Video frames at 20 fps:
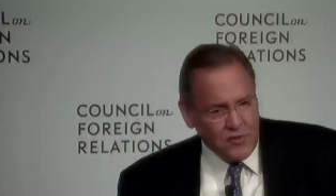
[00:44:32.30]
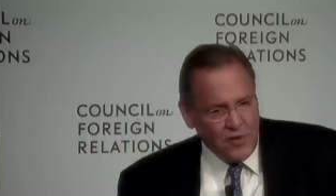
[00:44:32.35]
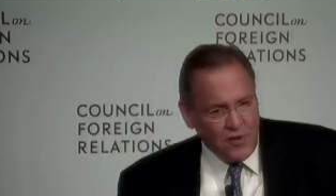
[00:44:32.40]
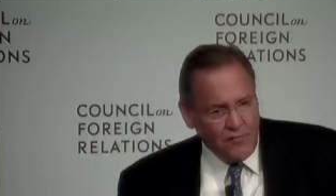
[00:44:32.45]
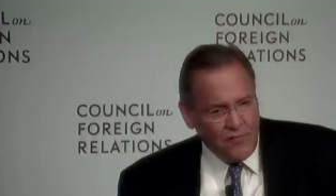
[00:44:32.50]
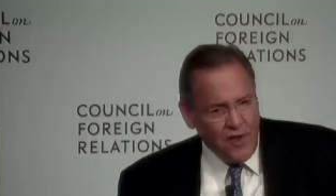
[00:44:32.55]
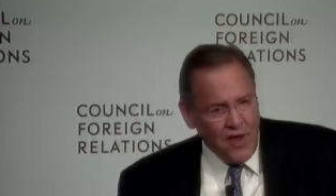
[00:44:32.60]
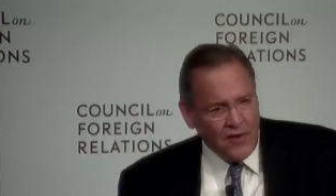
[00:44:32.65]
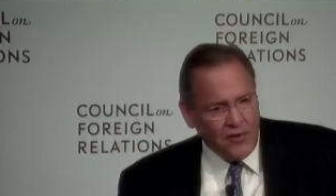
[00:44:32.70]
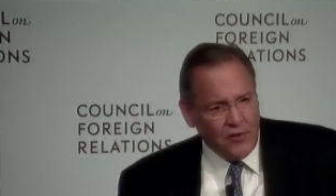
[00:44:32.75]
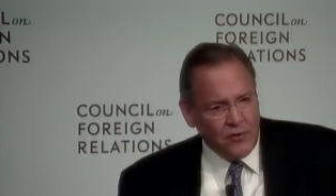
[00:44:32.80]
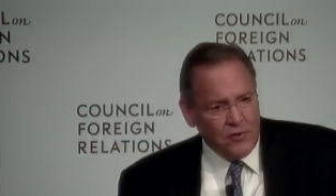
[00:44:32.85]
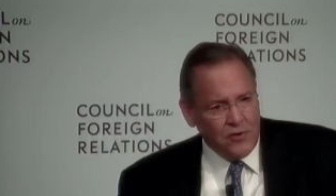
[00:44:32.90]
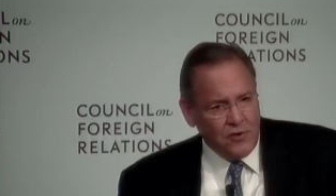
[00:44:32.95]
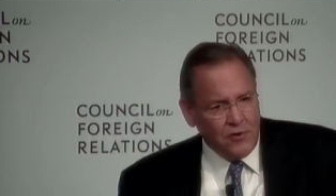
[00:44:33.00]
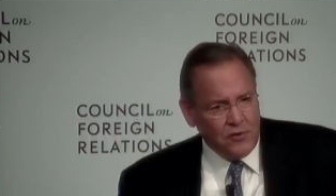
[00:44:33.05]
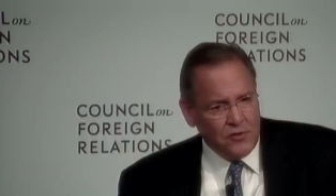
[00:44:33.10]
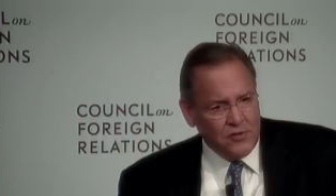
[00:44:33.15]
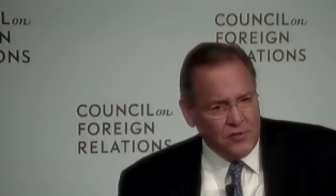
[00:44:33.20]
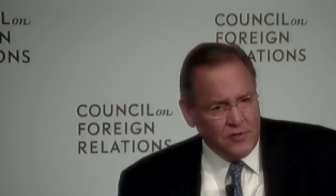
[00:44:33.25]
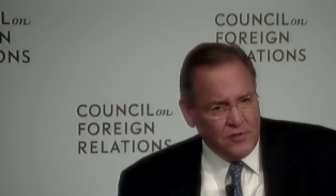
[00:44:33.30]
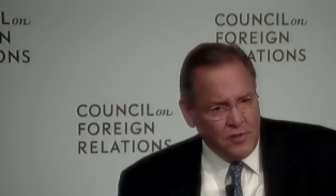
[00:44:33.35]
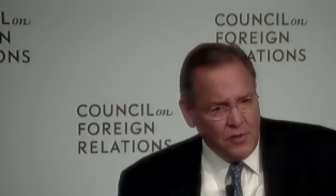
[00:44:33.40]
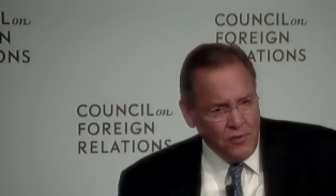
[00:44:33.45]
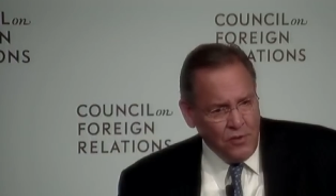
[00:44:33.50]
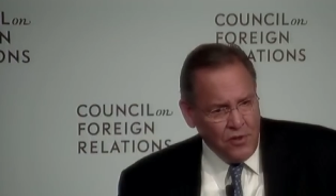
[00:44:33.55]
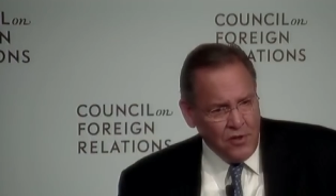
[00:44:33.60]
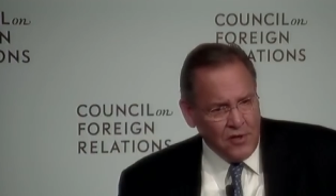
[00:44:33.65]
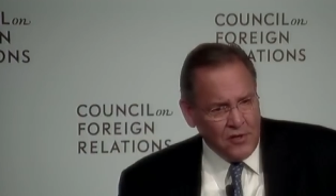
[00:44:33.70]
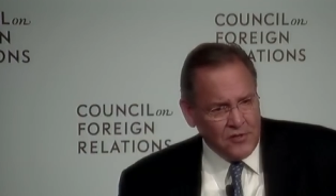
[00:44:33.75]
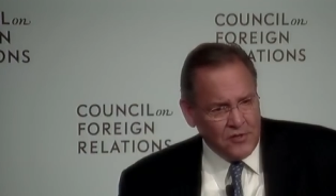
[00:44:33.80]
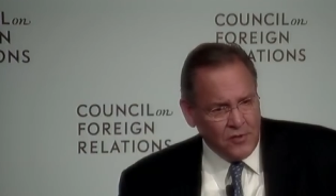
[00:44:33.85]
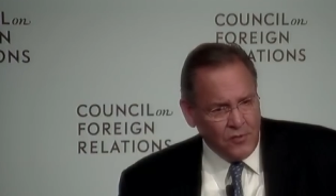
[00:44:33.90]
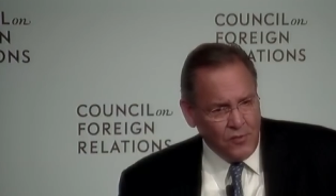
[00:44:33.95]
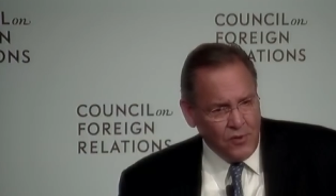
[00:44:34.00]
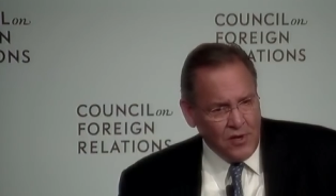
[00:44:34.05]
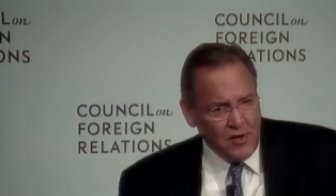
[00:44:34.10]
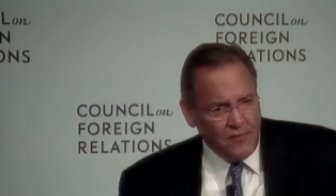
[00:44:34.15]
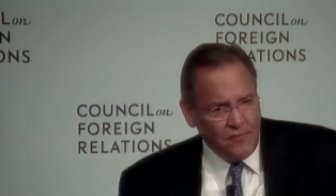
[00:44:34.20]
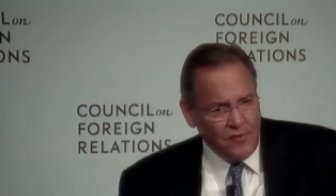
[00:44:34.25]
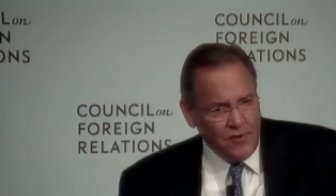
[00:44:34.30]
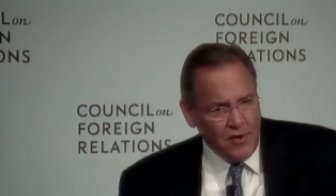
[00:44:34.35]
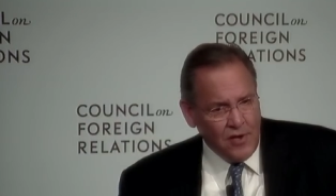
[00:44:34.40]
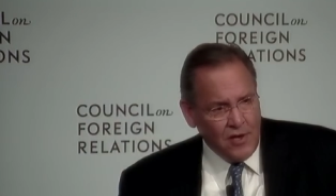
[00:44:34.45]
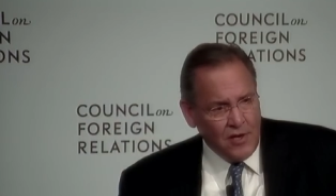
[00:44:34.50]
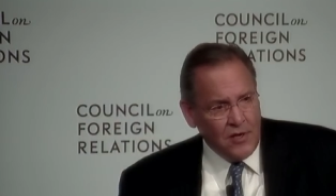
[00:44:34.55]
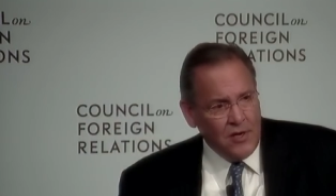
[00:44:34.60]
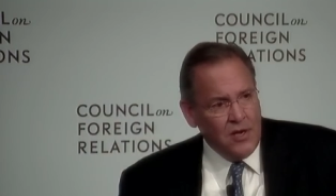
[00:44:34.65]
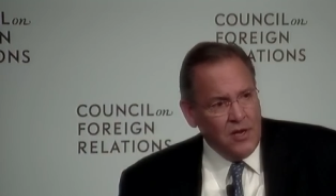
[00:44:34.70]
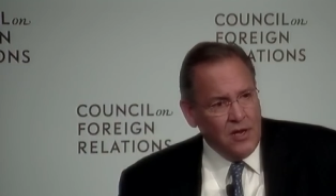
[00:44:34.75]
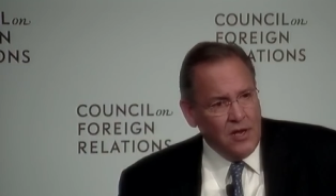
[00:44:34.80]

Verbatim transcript: In fact, there, there's two things that we have done.